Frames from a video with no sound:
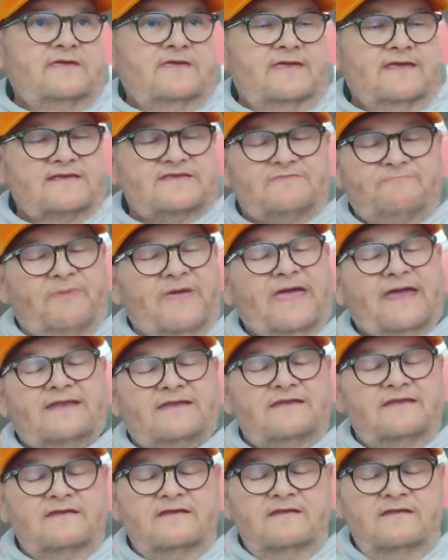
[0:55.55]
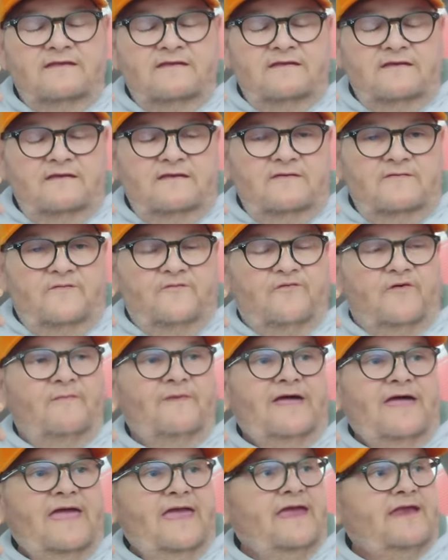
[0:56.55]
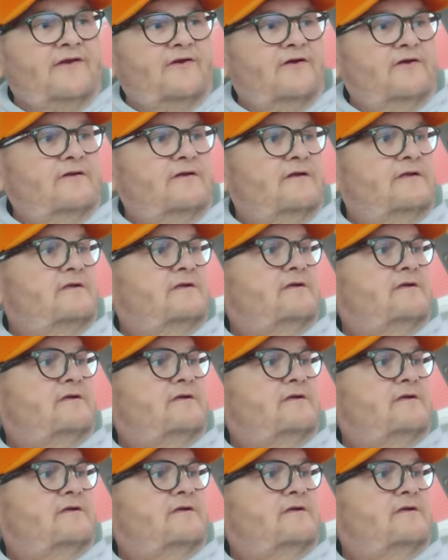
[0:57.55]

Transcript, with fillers: Expected from a hater